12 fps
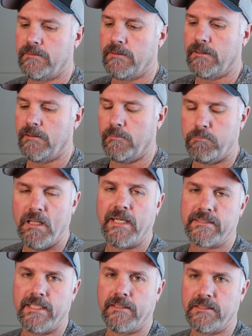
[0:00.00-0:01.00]
a black
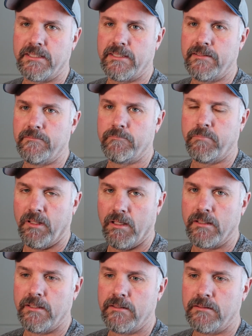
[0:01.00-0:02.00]
tank's
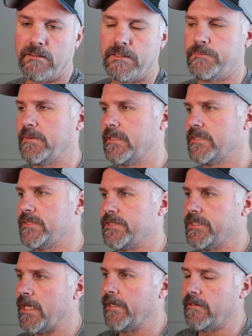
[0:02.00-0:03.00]
plug is because there's
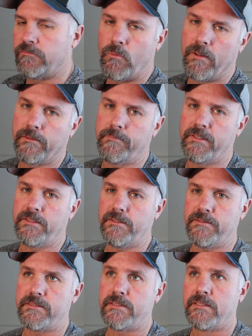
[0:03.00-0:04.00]
not enough water being
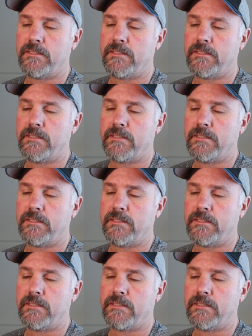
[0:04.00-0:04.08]
used.